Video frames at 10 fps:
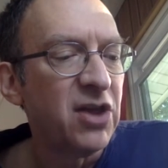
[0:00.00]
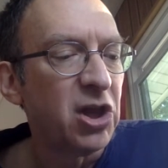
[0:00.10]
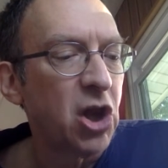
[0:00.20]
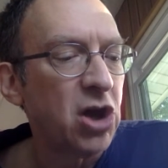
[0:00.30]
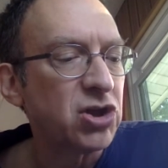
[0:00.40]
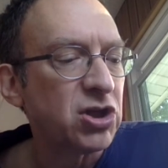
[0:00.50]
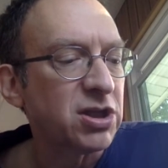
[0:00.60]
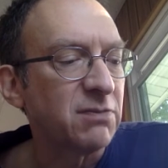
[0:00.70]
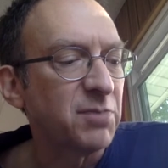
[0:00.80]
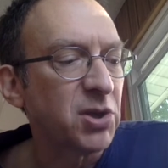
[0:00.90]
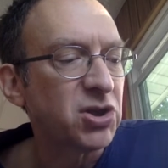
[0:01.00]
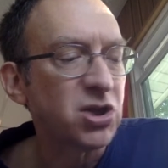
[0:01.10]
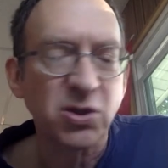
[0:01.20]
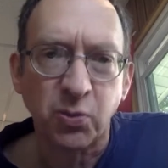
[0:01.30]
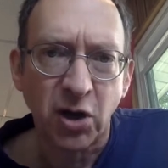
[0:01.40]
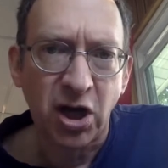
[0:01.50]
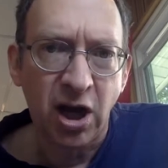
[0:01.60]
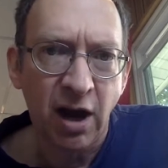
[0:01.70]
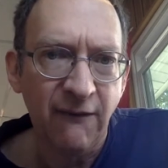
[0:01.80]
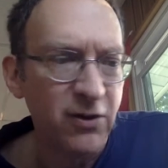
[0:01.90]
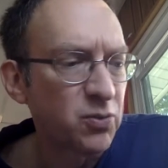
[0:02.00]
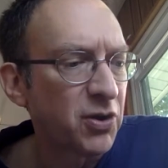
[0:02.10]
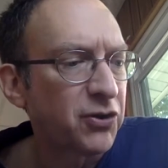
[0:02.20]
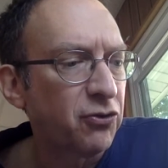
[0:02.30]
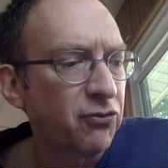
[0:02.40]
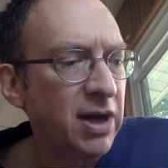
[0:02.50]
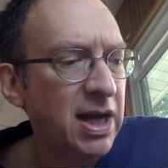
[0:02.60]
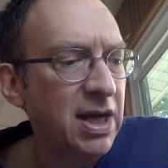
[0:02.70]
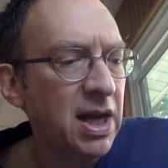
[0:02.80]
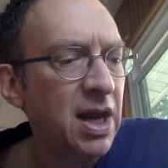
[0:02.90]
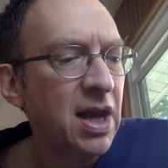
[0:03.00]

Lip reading: The larches and birches were covered with green.